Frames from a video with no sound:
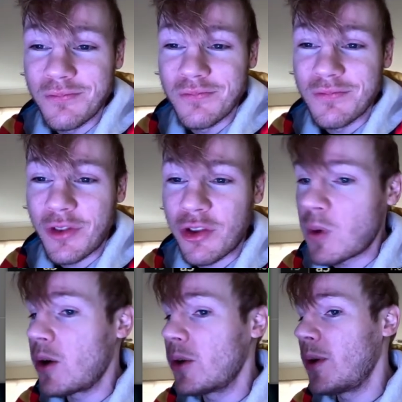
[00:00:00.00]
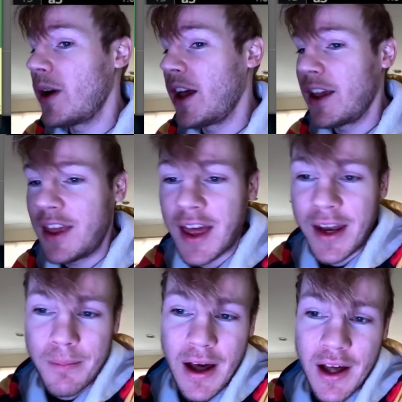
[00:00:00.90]
Throw it away. Get it
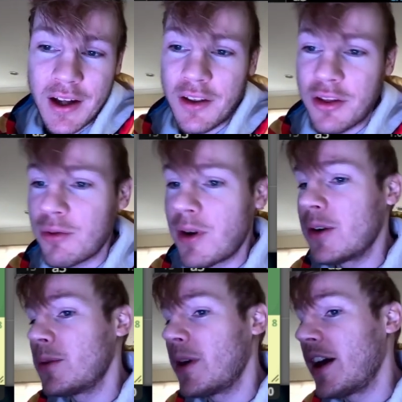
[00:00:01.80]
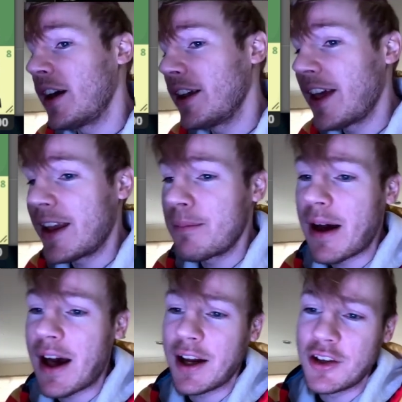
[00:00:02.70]
back. Throw it away. Get it
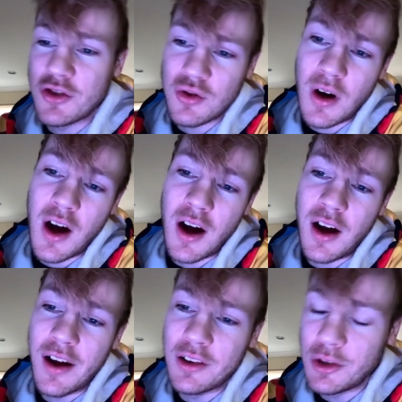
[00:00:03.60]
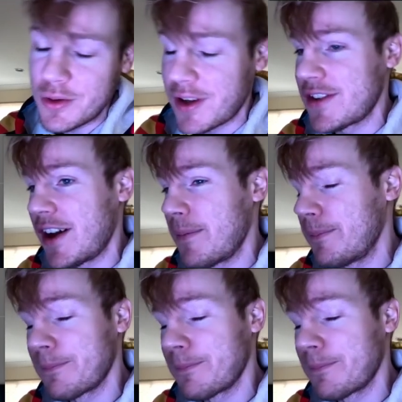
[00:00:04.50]
back. Draw. Lose on time.